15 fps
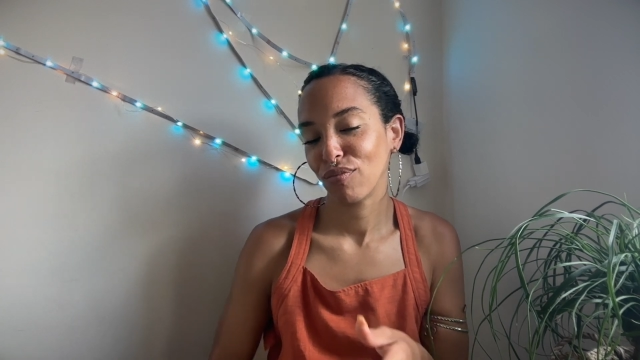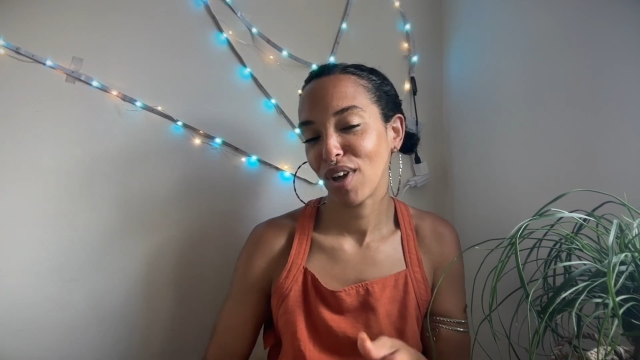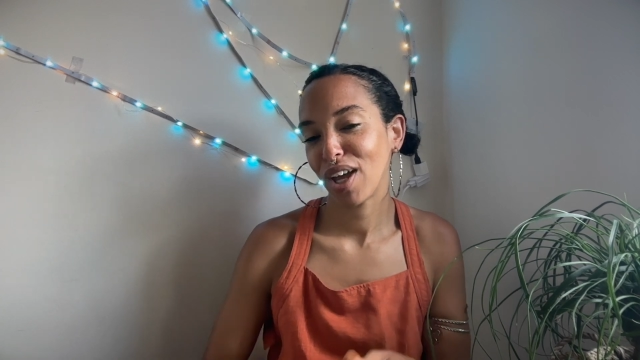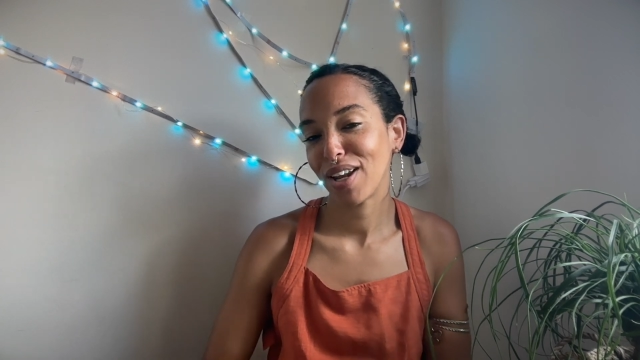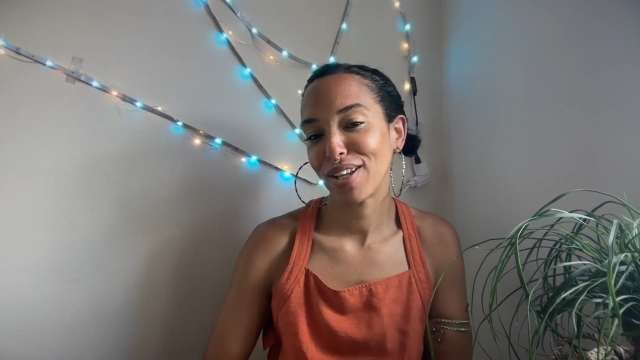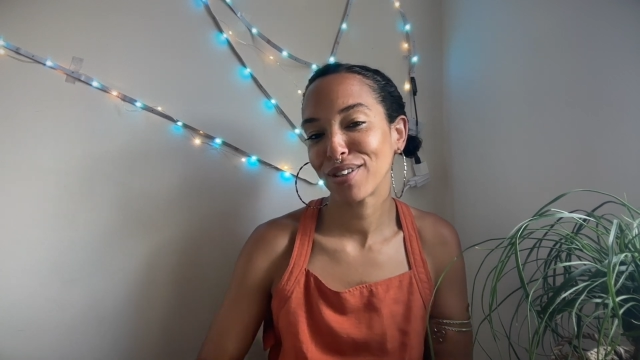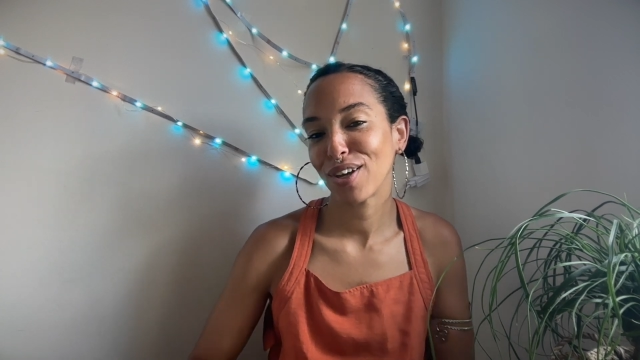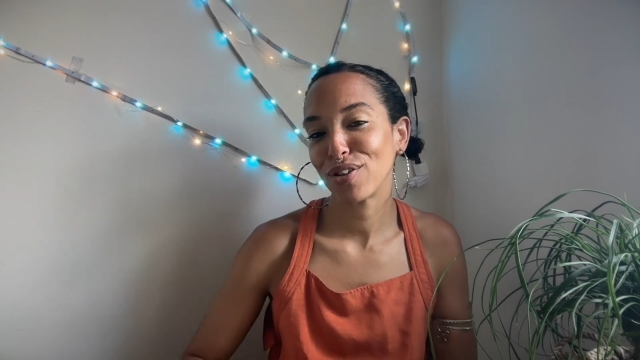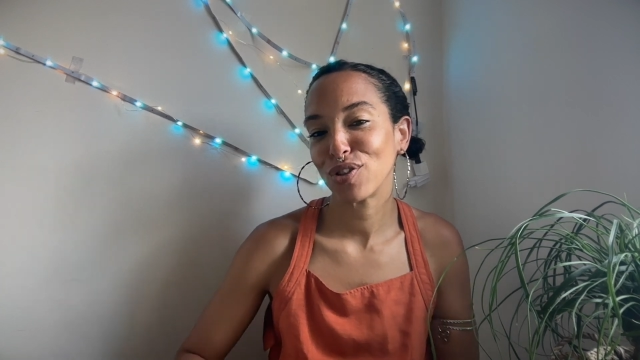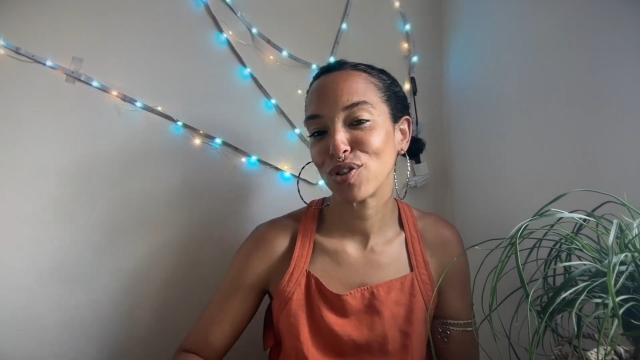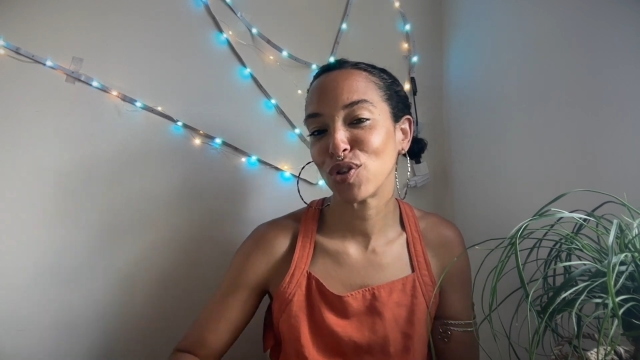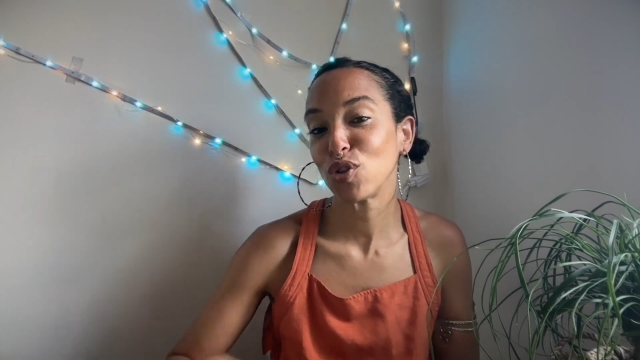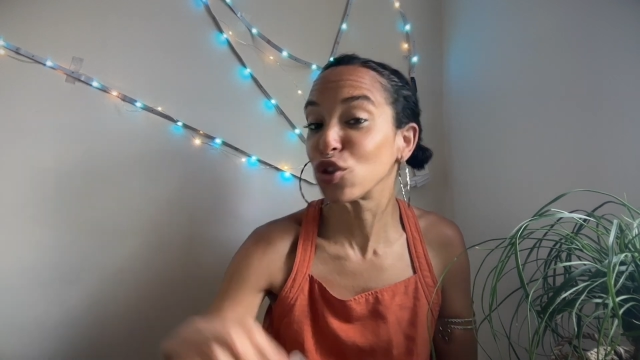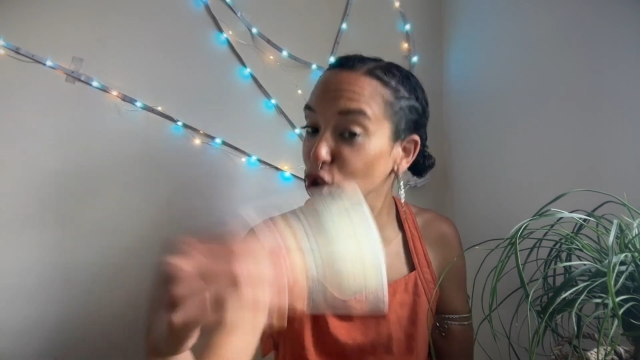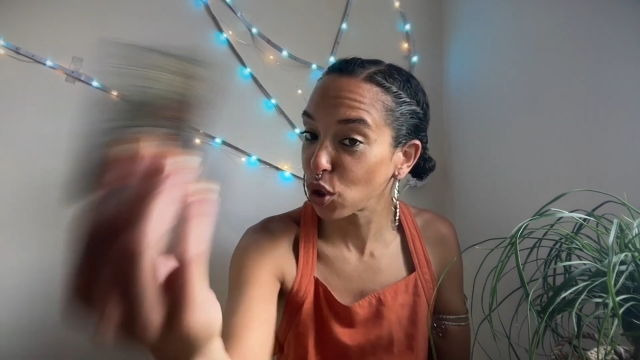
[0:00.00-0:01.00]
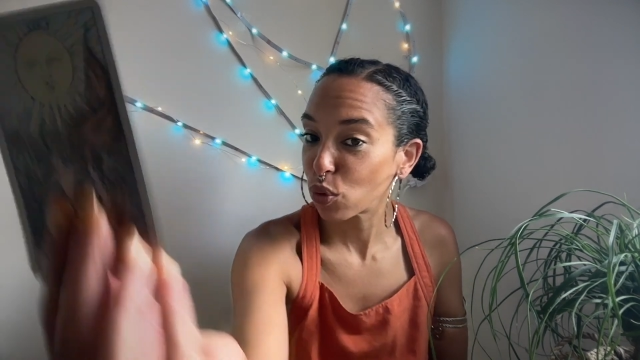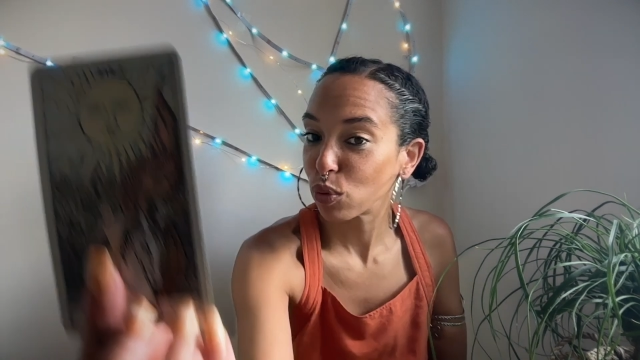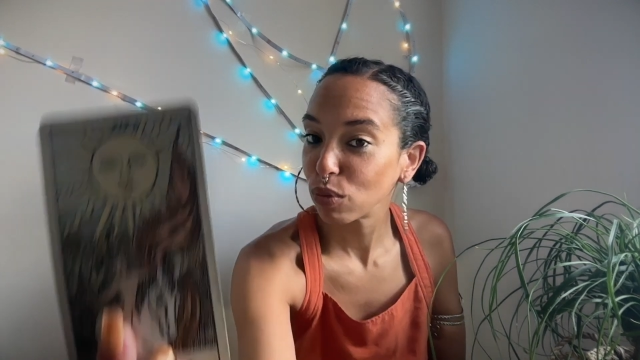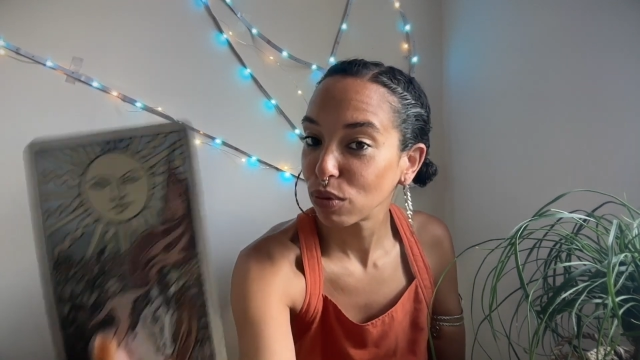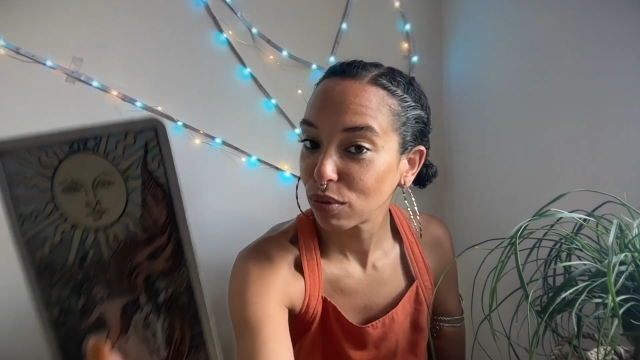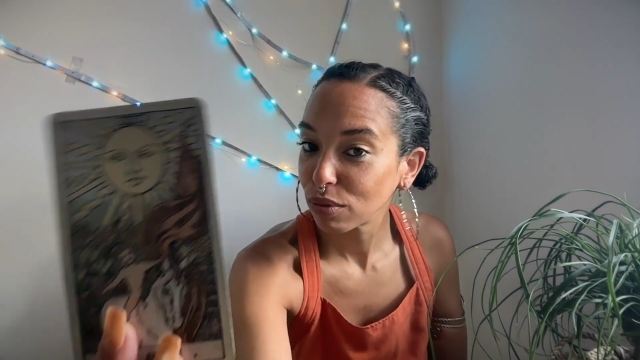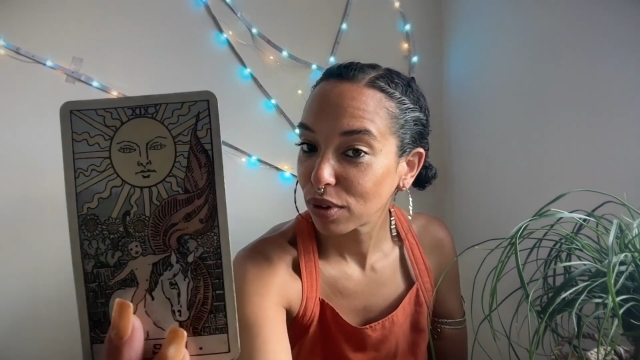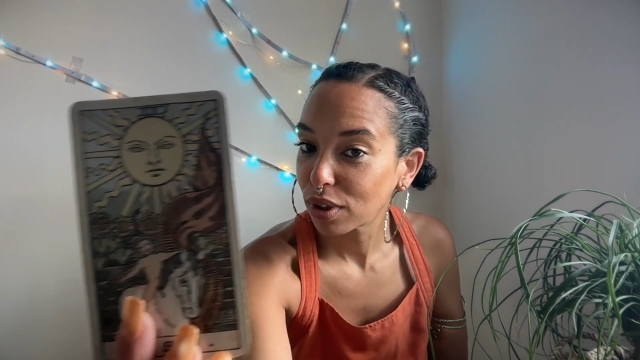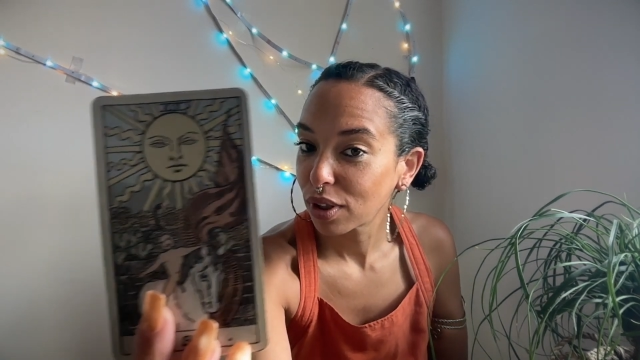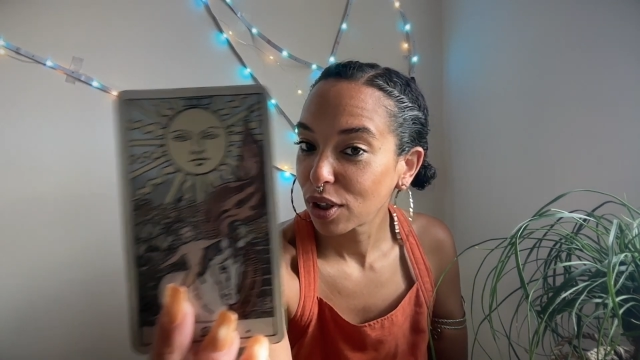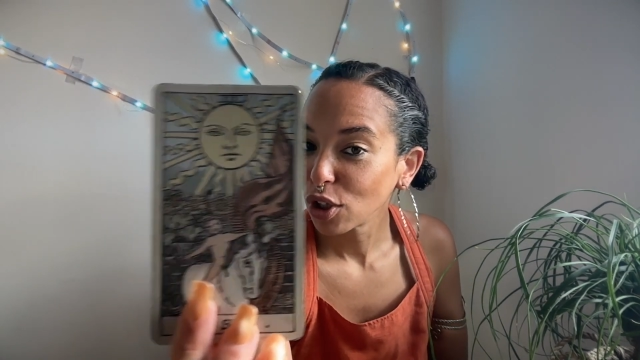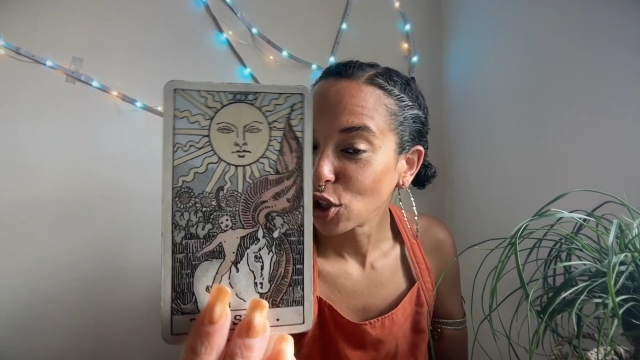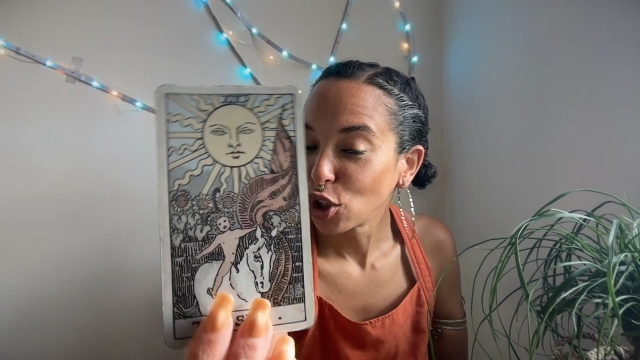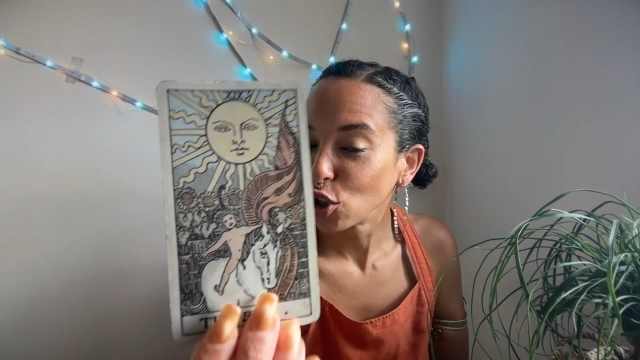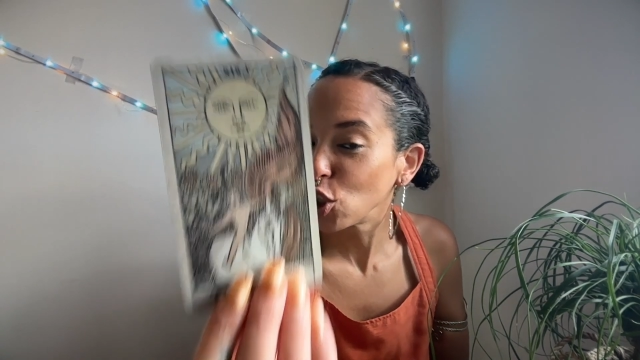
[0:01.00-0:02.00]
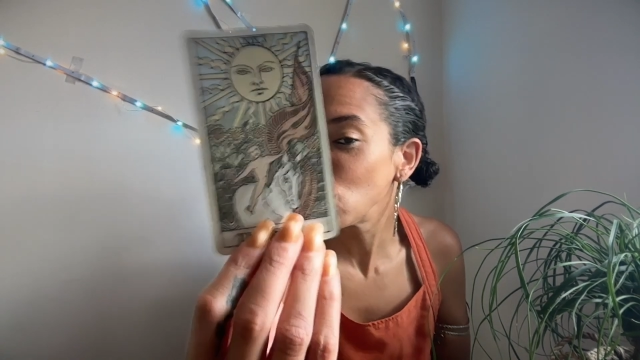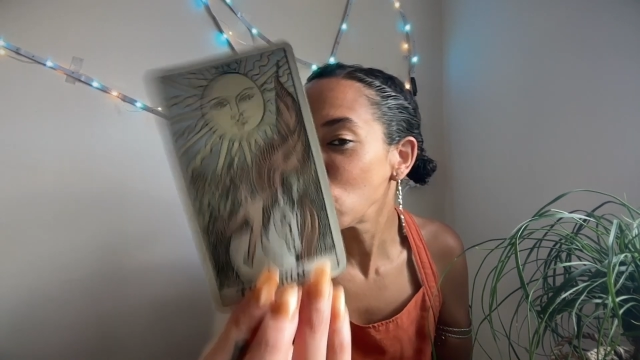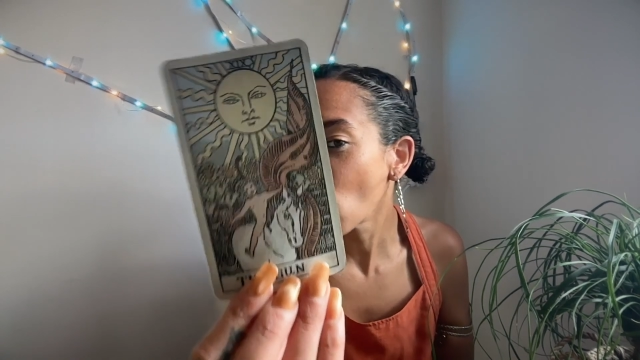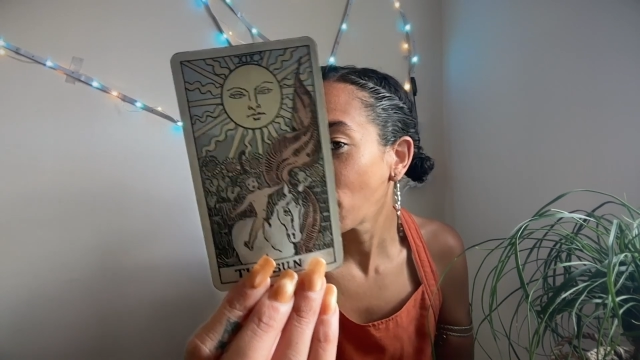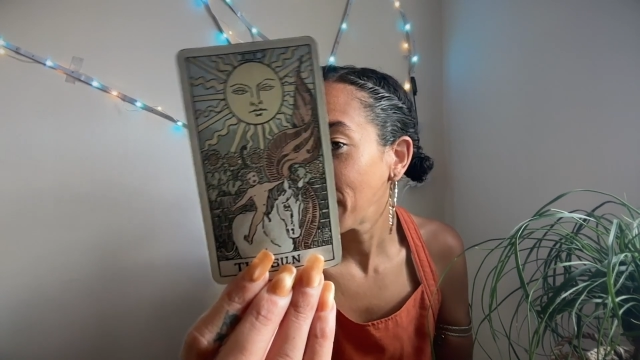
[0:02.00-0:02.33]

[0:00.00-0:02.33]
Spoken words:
And that's because you do. You know